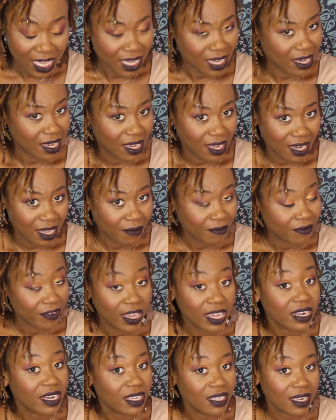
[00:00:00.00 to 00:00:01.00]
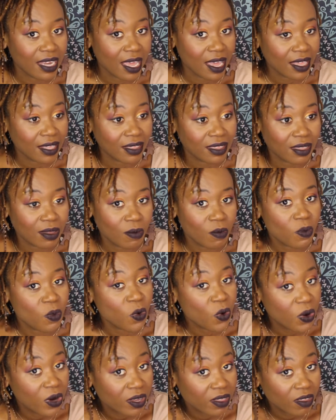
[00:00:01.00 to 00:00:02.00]
And I'm finding that the
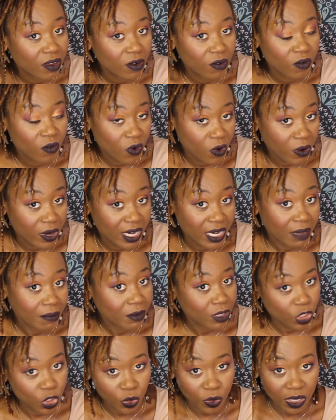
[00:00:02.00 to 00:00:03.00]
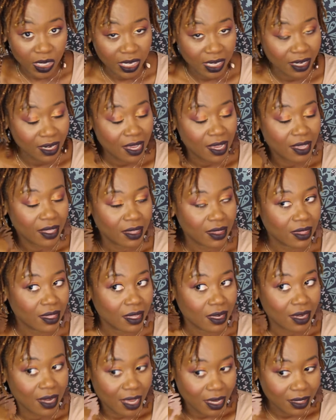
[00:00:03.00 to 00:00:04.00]
more they're growing and maturing,
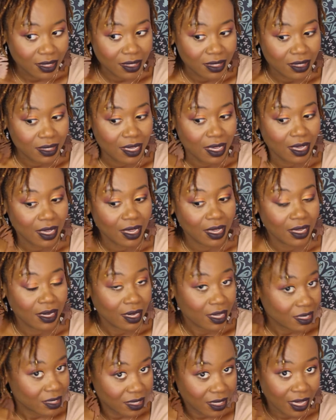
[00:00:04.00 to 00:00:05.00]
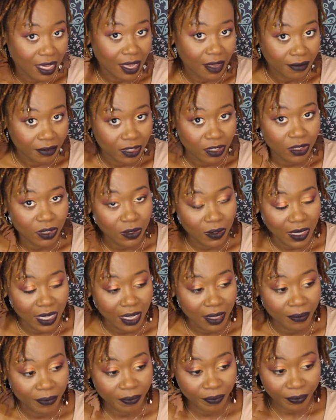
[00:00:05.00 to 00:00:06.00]
the less and less I have to do
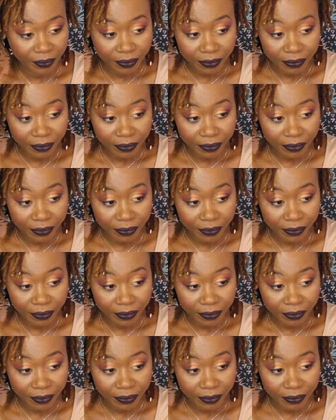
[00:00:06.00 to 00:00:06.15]
that.